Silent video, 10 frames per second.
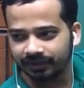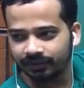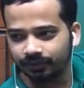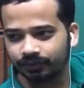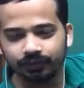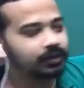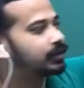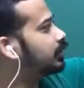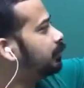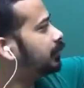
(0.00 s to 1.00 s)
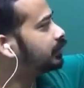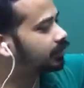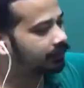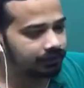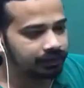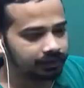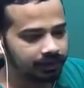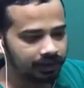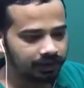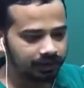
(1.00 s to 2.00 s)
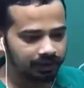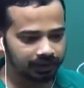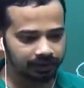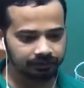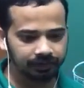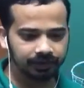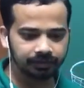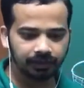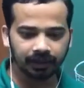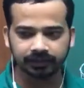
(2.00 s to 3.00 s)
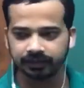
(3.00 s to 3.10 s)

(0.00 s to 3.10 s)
You choose the simplest surface linked with this path,